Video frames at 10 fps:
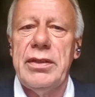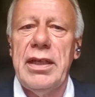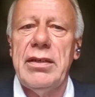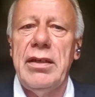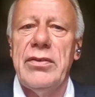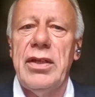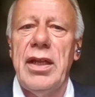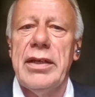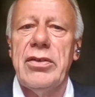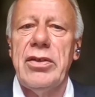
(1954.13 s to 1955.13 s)
That is
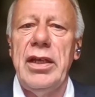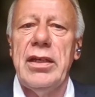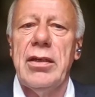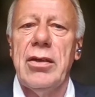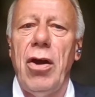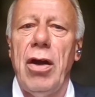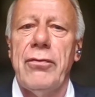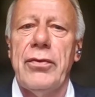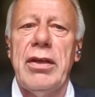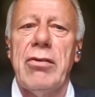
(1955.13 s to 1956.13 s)
like taking
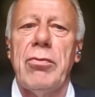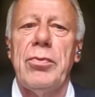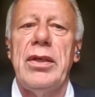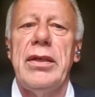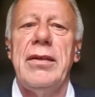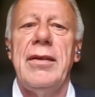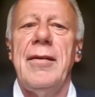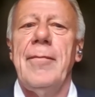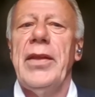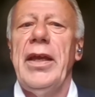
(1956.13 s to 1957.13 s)
off an aeroplane
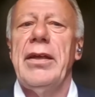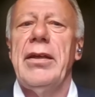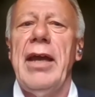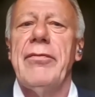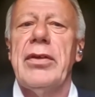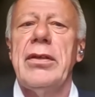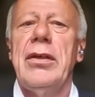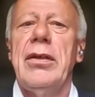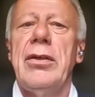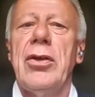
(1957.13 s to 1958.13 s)
and having
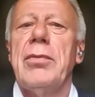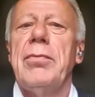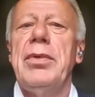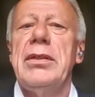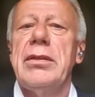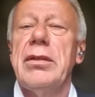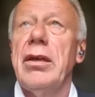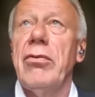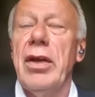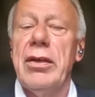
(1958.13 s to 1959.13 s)
not built
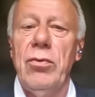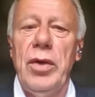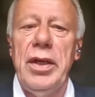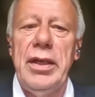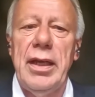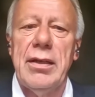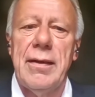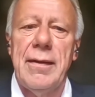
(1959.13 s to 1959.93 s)
a runway yet.